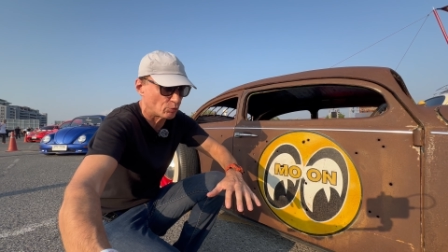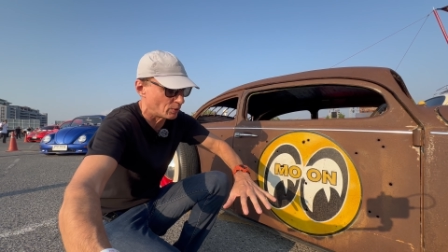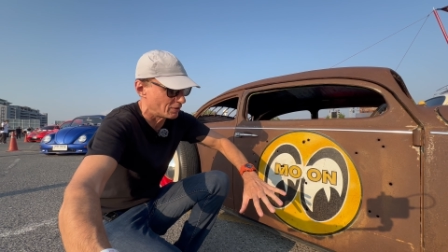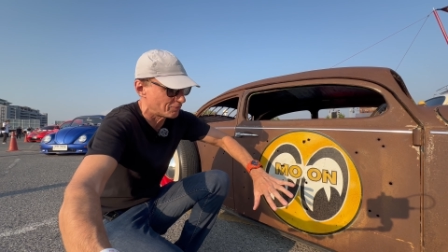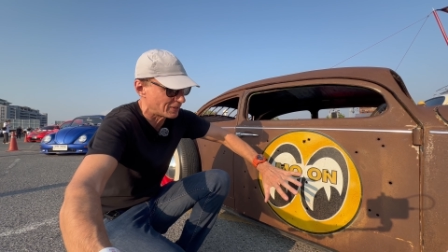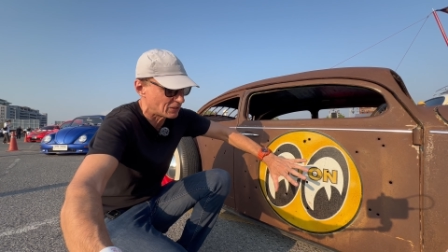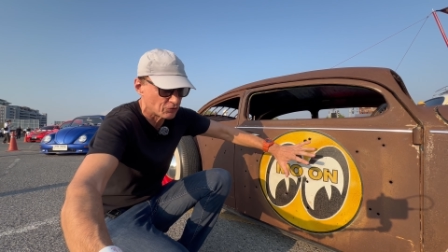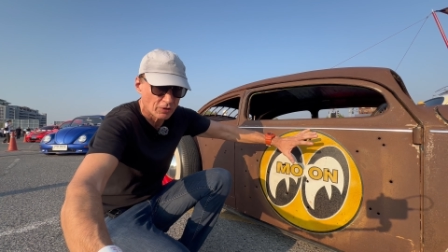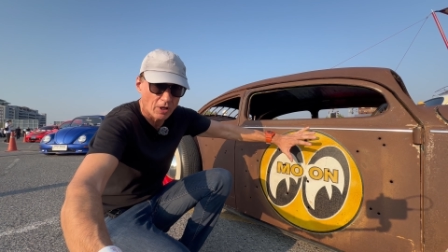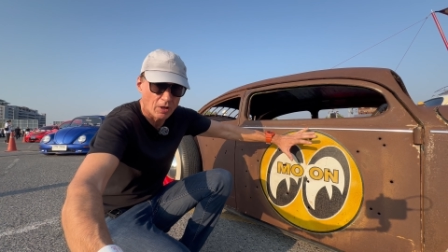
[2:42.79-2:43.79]
Well, in fact, there's
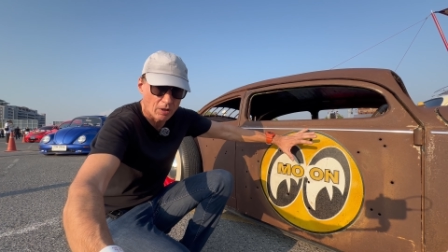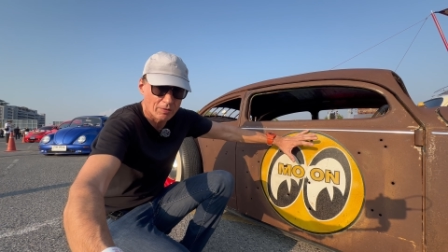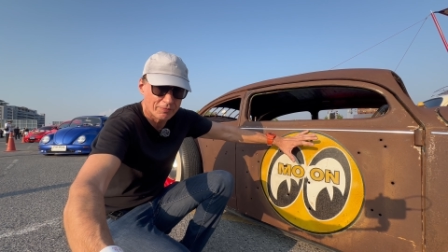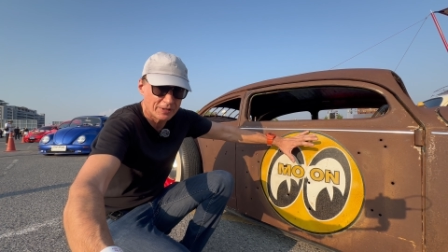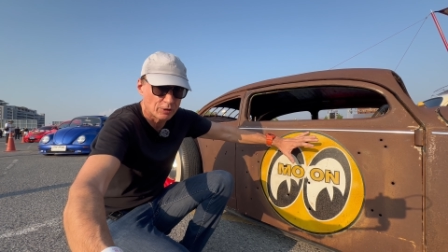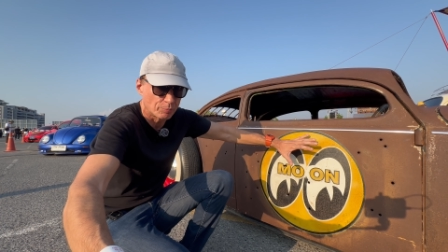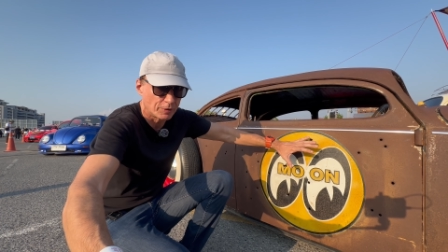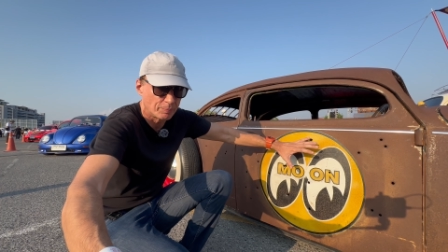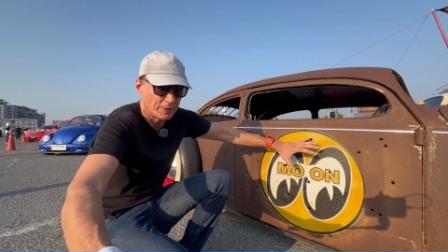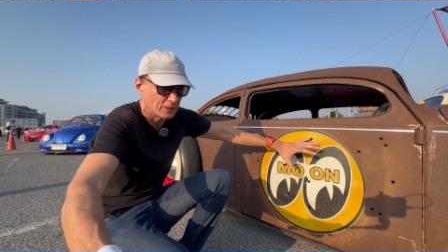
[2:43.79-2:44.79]
not a lot of
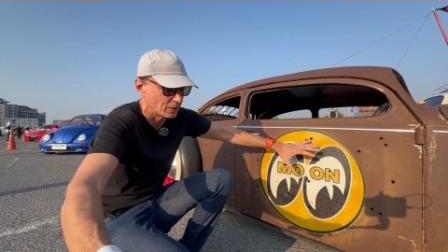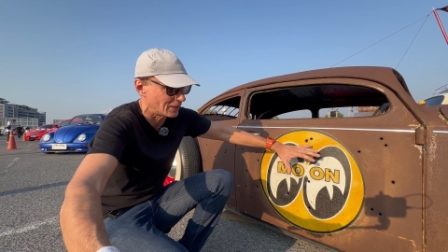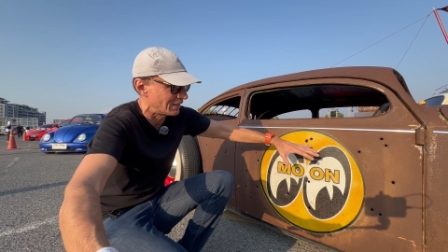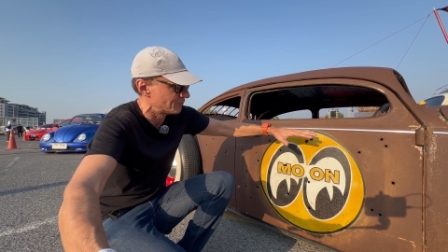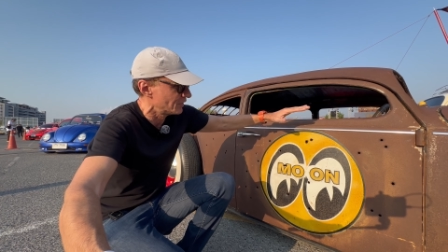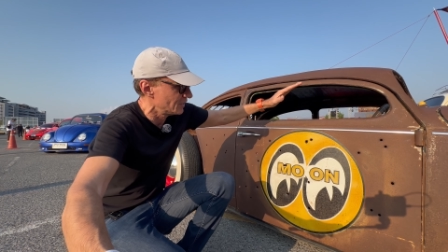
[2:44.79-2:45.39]
VW Beetle left.